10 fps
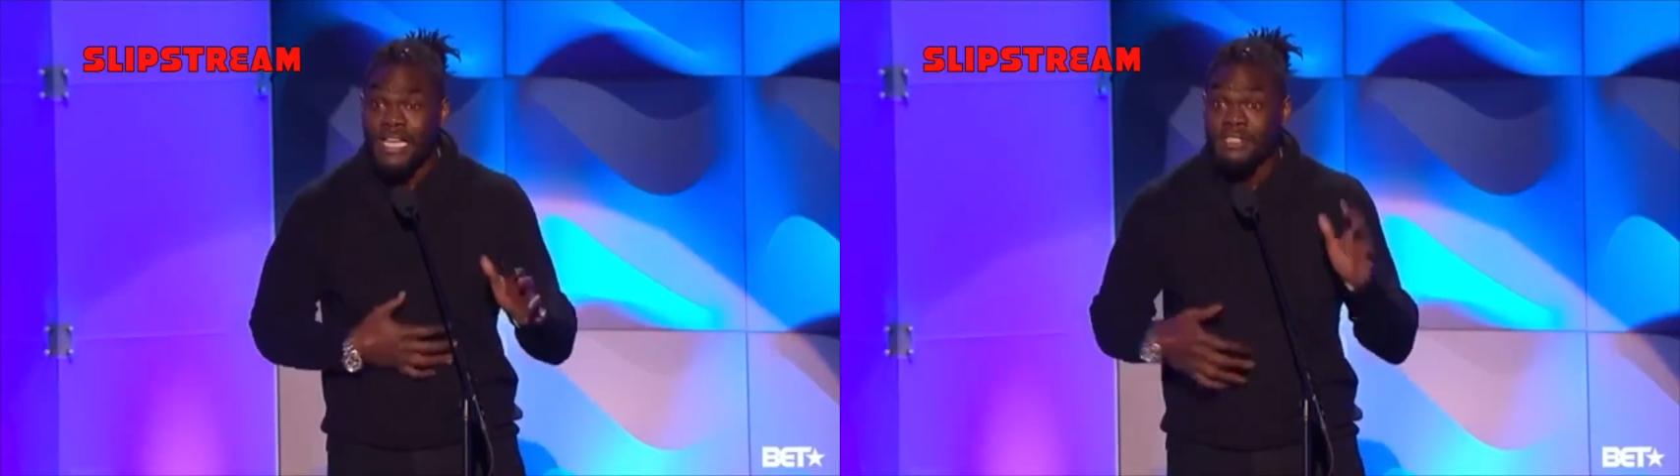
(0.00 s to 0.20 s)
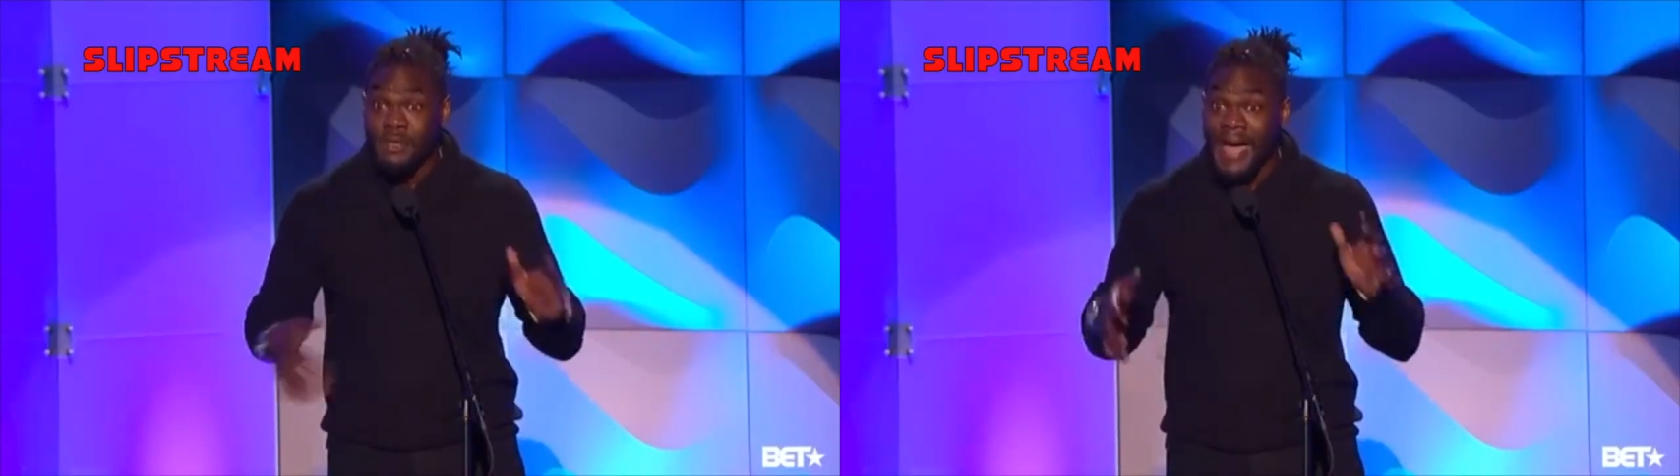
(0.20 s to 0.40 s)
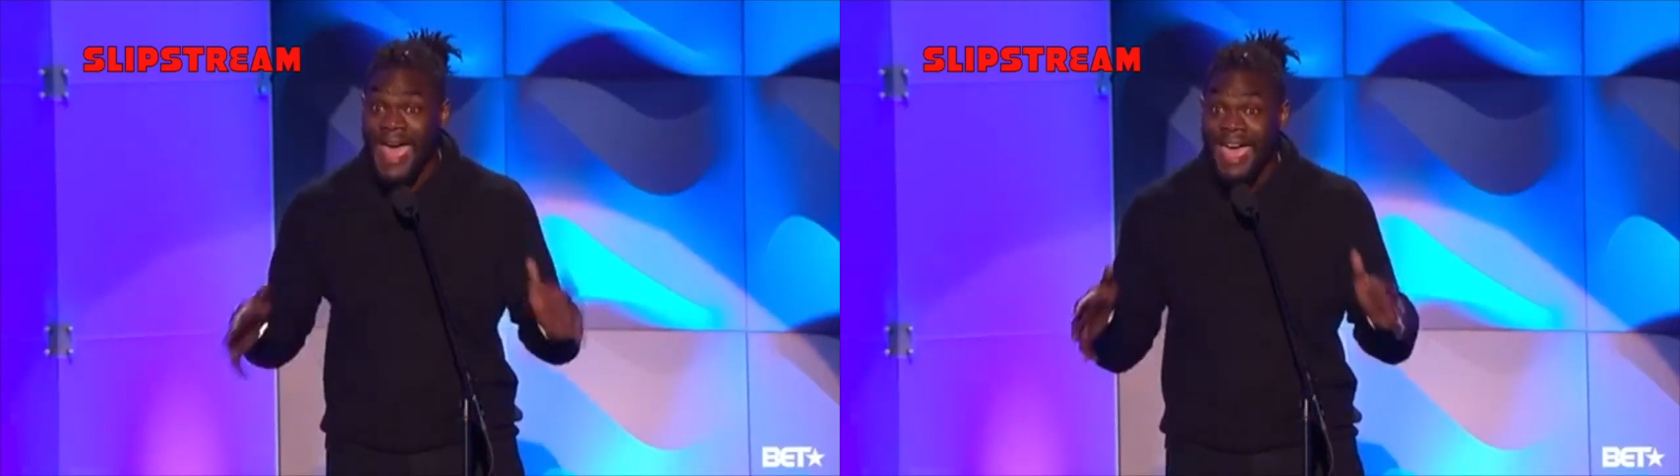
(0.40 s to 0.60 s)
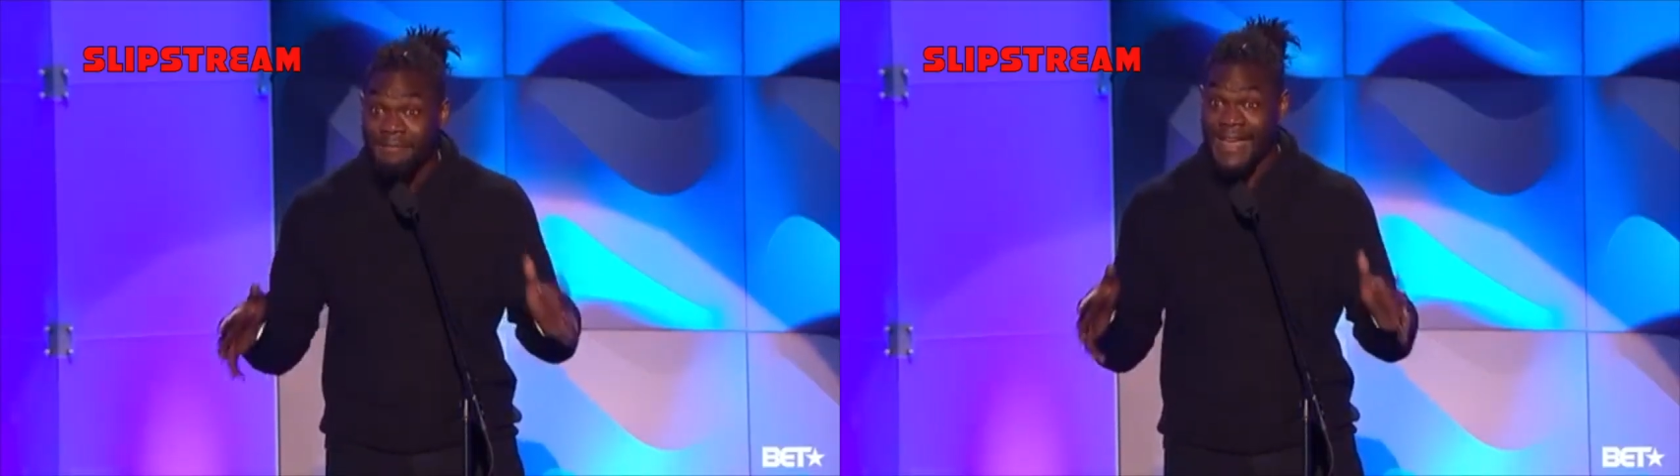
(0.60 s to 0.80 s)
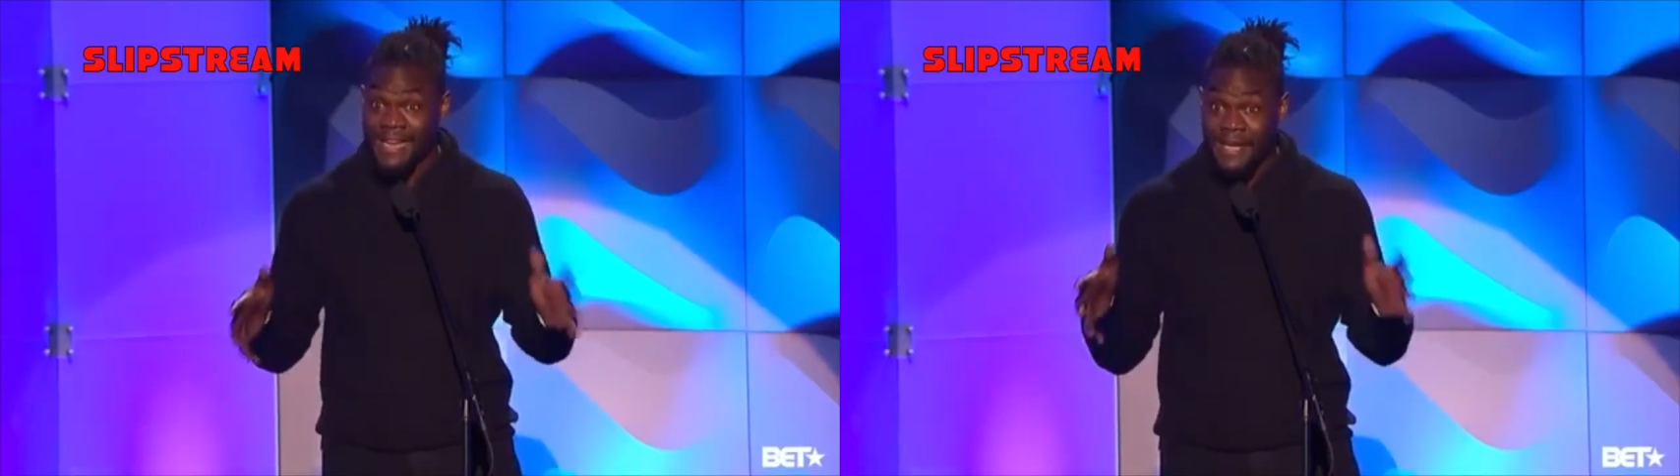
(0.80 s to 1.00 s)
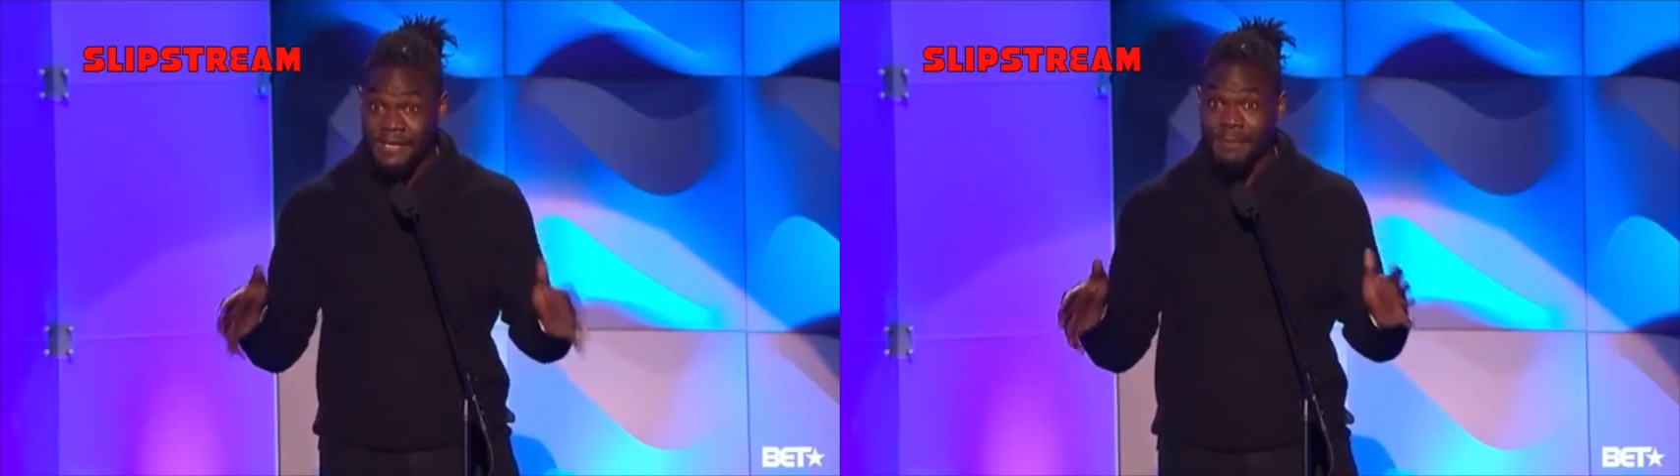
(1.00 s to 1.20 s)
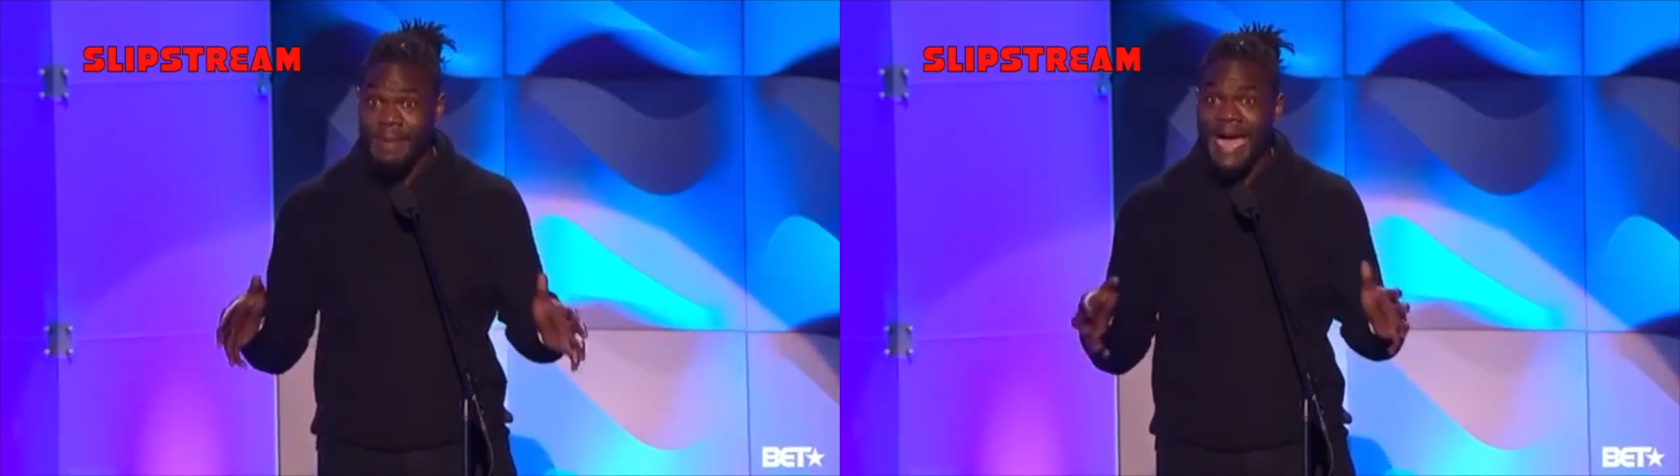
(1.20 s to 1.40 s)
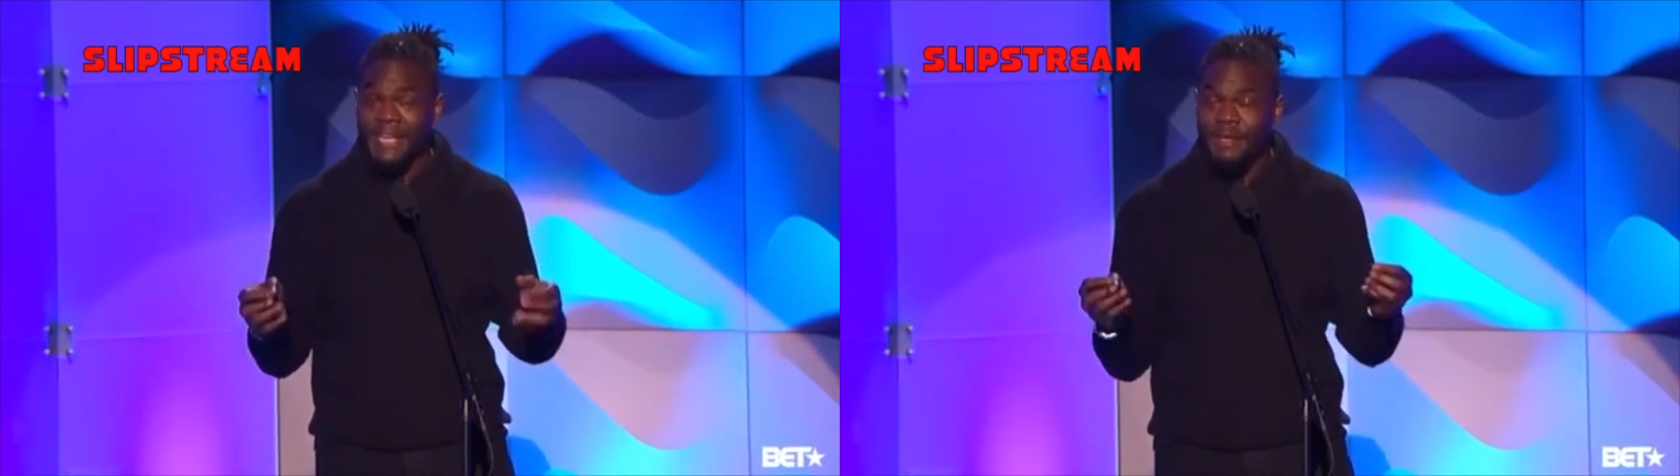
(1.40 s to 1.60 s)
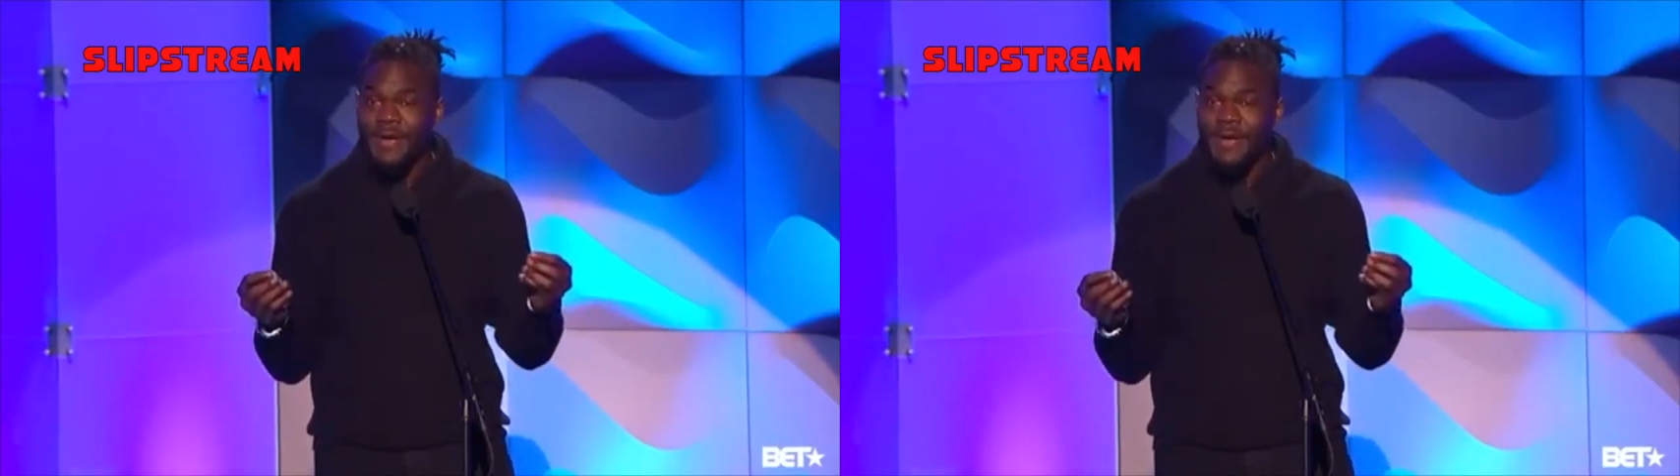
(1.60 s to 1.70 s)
as you have that in your body,